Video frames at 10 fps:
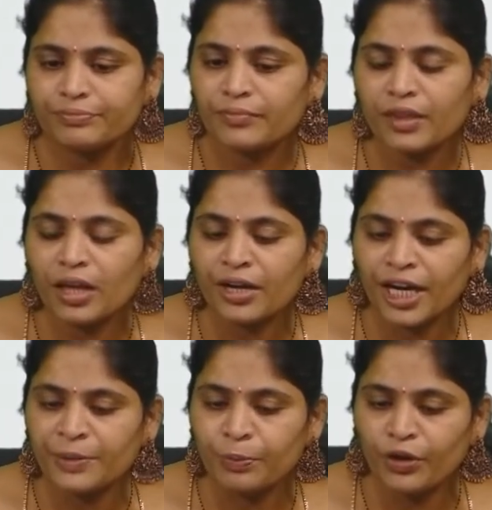
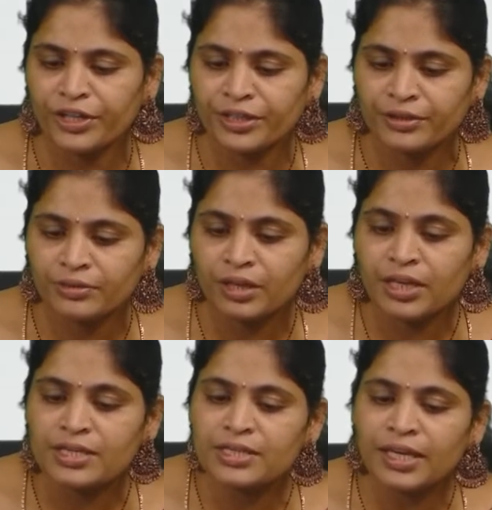right pointer.
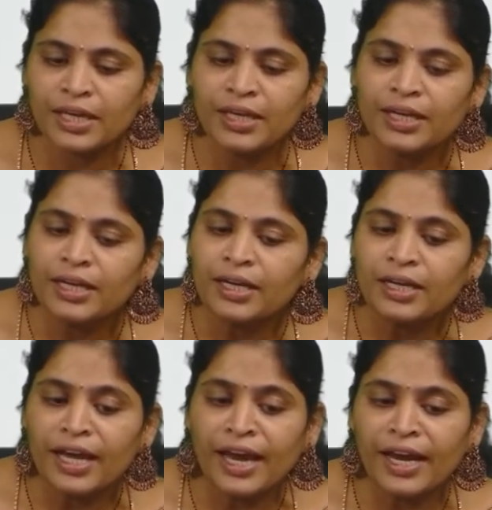See,
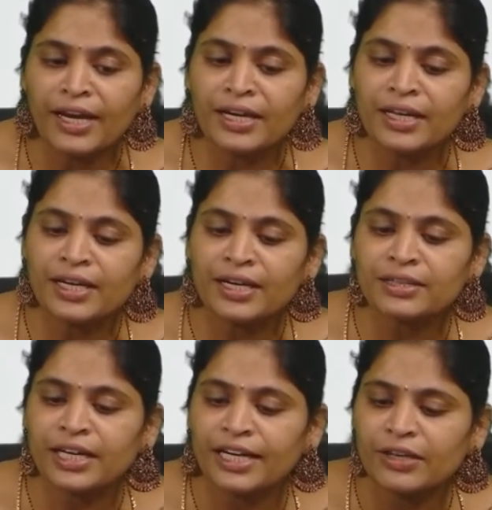and here
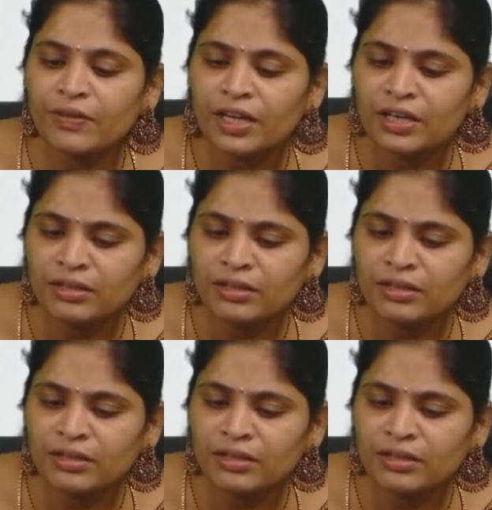31